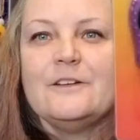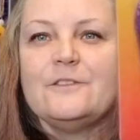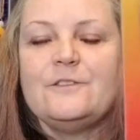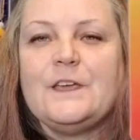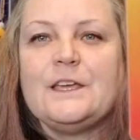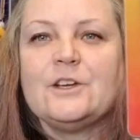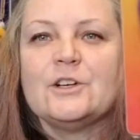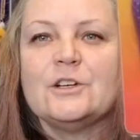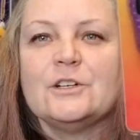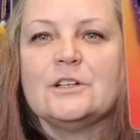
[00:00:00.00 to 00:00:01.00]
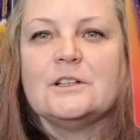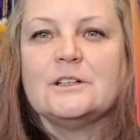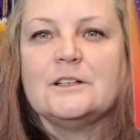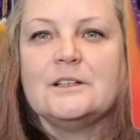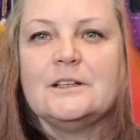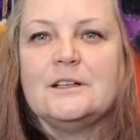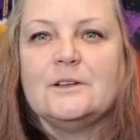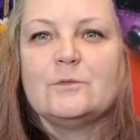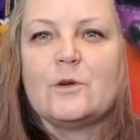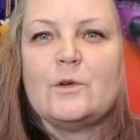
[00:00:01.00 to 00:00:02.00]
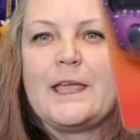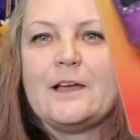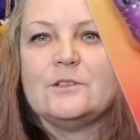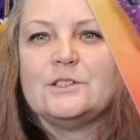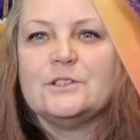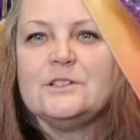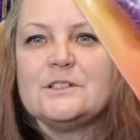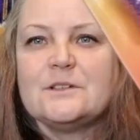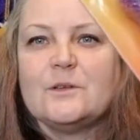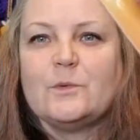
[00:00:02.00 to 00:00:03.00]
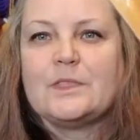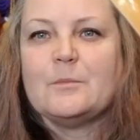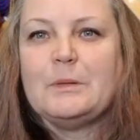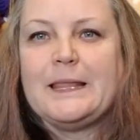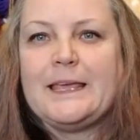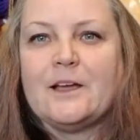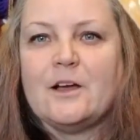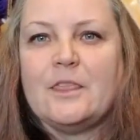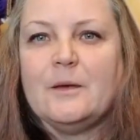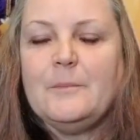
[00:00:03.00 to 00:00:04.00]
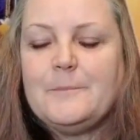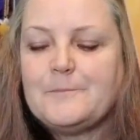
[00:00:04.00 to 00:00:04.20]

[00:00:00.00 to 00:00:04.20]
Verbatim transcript: finger row counters with the bling on them.